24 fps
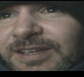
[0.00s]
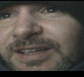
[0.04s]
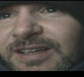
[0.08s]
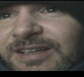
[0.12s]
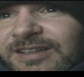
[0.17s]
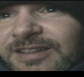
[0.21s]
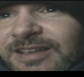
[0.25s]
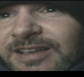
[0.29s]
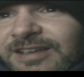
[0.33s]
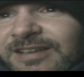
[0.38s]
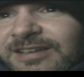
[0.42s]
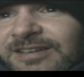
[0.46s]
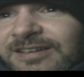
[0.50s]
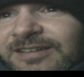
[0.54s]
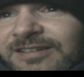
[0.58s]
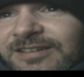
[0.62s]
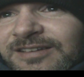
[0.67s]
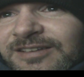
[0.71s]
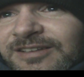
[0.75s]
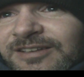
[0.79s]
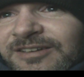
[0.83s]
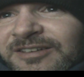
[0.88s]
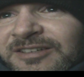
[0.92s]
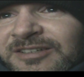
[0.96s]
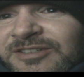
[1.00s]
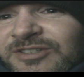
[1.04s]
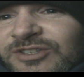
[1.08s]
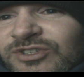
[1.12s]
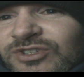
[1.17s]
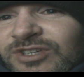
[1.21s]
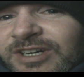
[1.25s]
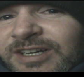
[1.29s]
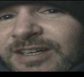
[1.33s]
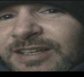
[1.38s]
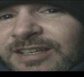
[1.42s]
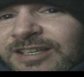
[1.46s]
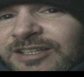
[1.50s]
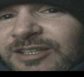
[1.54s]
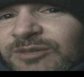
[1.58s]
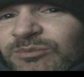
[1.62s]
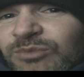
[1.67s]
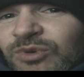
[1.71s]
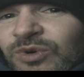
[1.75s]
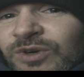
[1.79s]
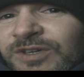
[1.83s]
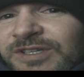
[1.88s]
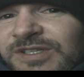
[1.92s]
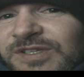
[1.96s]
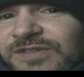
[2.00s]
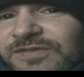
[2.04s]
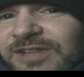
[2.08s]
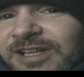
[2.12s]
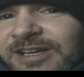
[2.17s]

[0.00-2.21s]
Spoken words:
And then, you know, you just try to get your board as